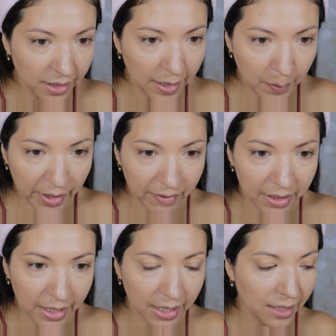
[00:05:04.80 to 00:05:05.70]
keep
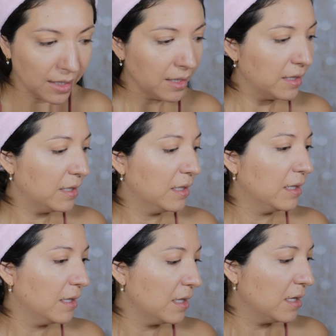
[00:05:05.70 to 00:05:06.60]
everything
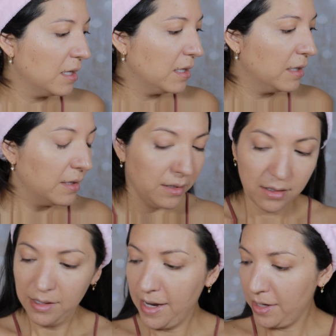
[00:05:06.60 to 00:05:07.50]

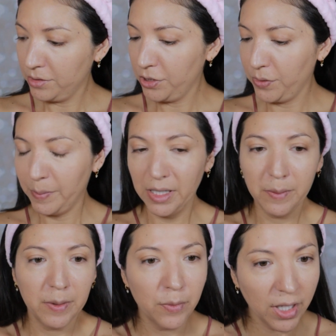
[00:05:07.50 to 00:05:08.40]
down to a
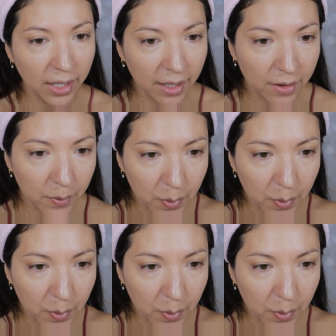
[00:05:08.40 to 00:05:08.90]
minimum right now.